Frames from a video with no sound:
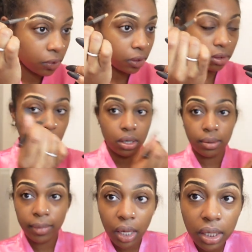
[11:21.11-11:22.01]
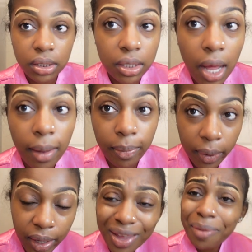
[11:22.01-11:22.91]
Y'all, man, stop
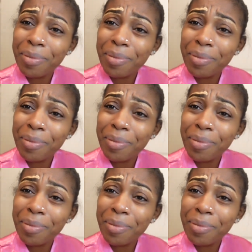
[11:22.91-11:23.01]
playing.